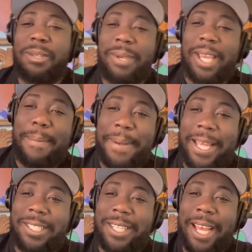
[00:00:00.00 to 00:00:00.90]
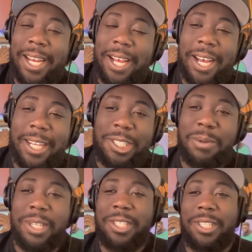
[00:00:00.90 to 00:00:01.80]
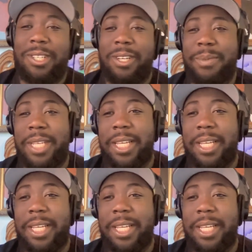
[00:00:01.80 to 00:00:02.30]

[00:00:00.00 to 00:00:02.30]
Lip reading: so we got past that. She wants to slurp me